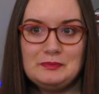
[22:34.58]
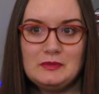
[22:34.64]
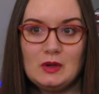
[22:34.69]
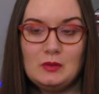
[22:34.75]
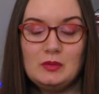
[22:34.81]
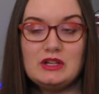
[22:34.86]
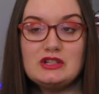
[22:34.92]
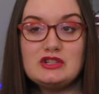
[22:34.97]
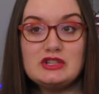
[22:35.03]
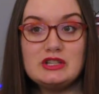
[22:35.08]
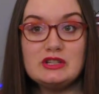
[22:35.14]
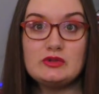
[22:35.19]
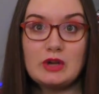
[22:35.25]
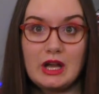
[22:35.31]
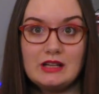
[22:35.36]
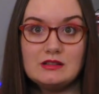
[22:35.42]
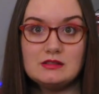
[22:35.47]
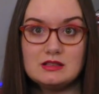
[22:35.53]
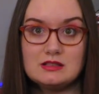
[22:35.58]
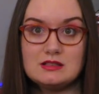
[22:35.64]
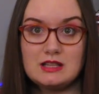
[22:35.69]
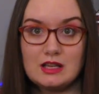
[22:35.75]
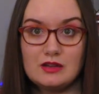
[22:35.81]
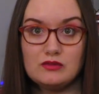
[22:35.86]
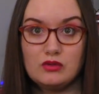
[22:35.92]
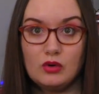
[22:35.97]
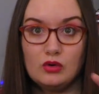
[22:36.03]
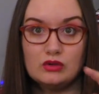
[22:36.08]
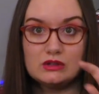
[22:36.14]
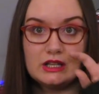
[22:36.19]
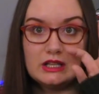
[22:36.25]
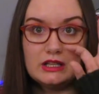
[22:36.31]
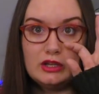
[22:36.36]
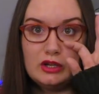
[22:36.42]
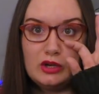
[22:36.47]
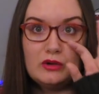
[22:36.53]
when she tried to save
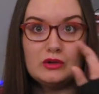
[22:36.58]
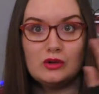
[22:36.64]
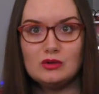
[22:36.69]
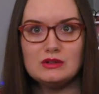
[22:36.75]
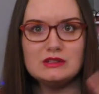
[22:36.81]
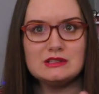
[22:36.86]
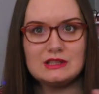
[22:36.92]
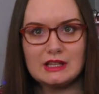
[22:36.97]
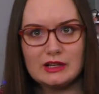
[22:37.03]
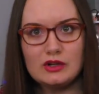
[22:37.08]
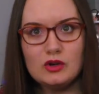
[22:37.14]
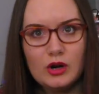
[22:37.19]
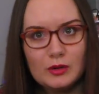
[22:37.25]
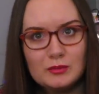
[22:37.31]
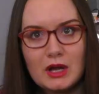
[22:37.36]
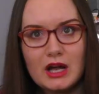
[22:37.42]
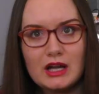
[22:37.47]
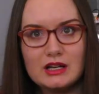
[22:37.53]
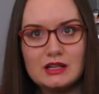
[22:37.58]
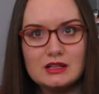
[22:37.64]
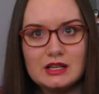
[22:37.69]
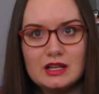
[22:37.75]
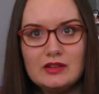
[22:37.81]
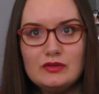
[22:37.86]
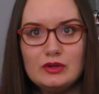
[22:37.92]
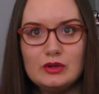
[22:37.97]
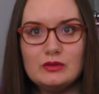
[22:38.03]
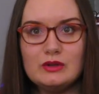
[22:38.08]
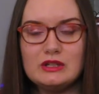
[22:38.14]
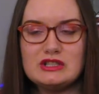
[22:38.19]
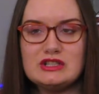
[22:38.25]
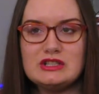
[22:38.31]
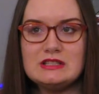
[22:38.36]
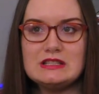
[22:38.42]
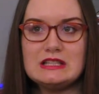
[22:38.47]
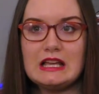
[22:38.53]
Holden, you know, and Holden's like, no, I'm not going to leave you. And
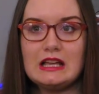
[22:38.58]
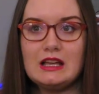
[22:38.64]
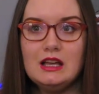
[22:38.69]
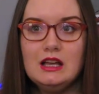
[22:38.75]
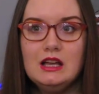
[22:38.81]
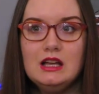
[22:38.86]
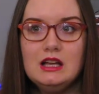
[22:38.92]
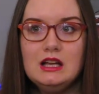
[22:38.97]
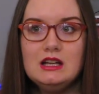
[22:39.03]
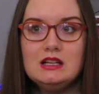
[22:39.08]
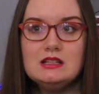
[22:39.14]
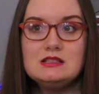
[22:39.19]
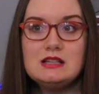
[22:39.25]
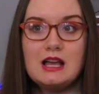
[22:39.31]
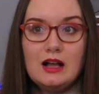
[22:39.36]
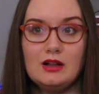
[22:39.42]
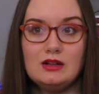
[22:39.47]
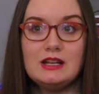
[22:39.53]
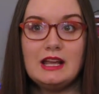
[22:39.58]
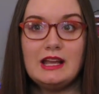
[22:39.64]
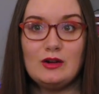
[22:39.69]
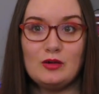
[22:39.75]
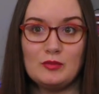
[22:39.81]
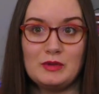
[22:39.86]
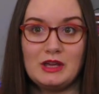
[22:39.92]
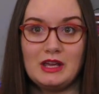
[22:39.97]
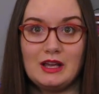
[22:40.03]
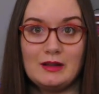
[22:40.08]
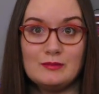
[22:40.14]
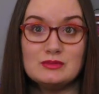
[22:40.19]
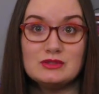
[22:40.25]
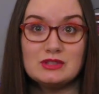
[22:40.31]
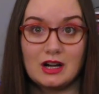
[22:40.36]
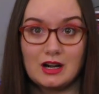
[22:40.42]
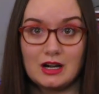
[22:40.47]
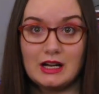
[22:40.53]
she's like, tell Naomi, I'm
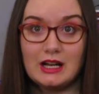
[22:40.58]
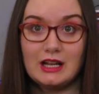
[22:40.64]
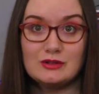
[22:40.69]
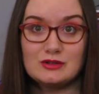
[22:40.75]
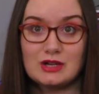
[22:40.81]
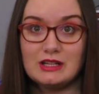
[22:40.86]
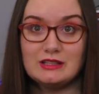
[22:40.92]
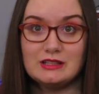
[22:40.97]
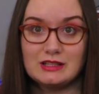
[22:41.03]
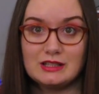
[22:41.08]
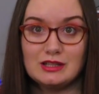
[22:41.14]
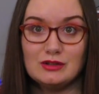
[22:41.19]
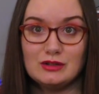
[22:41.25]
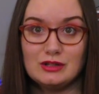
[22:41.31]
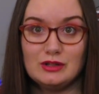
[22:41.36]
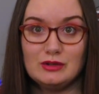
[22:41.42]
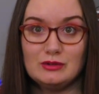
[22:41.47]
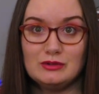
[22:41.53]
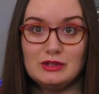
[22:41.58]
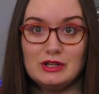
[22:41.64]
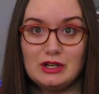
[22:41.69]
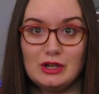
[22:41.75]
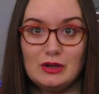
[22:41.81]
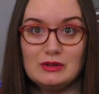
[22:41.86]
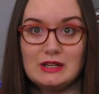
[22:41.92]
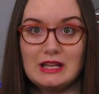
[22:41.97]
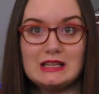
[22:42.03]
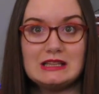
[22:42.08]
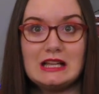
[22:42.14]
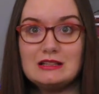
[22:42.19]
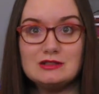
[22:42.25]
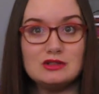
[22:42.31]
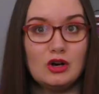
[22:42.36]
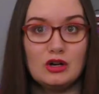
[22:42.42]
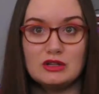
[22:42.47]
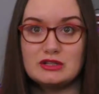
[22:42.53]
sorry, I tried to kill you. You know, like
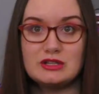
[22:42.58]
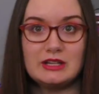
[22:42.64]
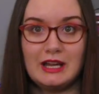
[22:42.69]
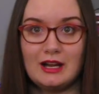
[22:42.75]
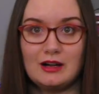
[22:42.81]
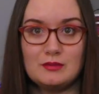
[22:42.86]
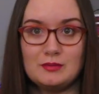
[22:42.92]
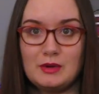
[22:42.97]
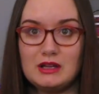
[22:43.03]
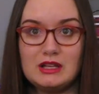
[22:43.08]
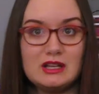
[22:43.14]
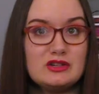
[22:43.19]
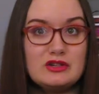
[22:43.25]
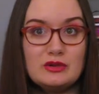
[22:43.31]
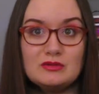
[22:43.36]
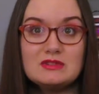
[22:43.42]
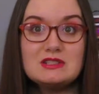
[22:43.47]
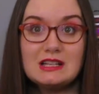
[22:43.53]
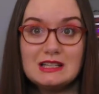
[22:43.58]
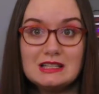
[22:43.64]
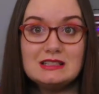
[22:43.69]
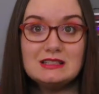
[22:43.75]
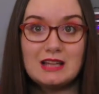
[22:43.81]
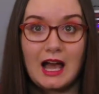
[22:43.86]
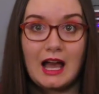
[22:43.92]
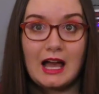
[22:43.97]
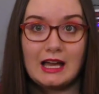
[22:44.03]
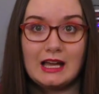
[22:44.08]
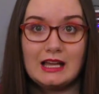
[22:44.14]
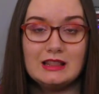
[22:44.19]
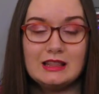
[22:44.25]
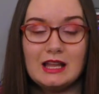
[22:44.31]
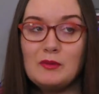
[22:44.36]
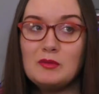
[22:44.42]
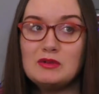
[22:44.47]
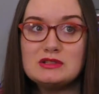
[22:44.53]
that's all she cared about. Like she was going to die. And
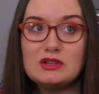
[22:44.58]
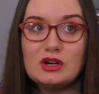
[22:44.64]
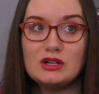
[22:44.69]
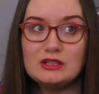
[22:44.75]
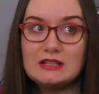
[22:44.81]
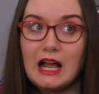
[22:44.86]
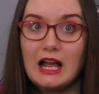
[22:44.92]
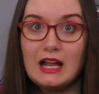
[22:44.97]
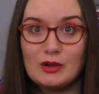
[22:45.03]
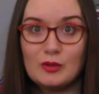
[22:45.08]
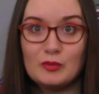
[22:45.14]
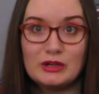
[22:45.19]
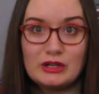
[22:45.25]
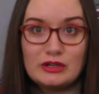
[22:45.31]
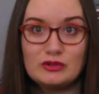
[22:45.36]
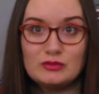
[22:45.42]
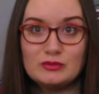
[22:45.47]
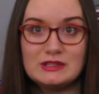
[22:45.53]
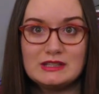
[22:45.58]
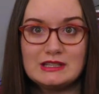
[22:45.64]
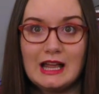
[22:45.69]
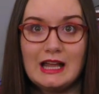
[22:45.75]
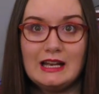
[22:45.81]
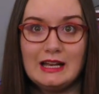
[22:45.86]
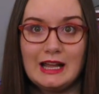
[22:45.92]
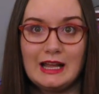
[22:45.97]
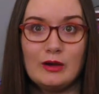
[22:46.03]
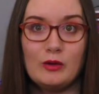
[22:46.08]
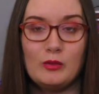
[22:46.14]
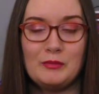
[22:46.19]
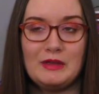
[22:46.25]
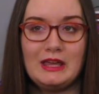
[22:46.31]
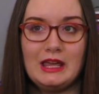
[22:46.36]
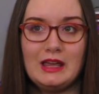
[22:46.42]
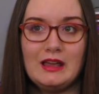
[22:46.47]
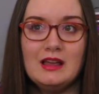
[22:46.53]
that was her dying wish was that
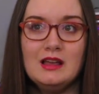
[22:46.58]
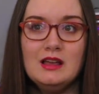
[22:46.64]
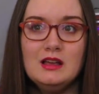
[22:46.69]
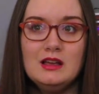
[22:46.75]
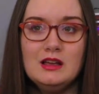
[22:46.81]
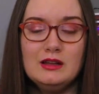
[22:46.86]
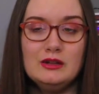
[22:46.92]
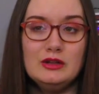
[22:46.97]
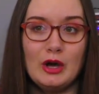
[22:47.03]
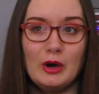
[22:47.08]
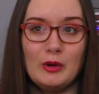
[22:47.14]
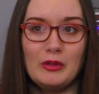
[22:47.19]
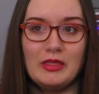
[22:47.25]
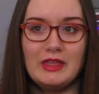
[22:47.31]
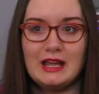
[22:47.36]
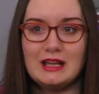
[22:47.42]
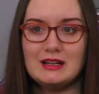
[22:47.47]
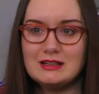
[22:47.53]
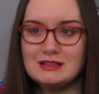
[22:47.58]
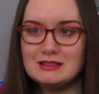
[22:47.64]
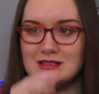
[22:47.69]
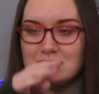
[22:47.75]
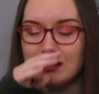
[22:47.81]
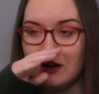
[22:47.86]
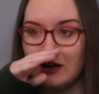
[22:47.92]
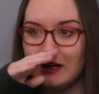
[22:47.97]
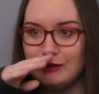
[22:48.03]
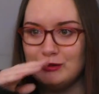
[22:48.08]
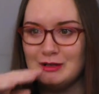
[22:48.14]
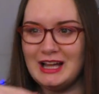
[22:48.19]
Naomi know that, sorry,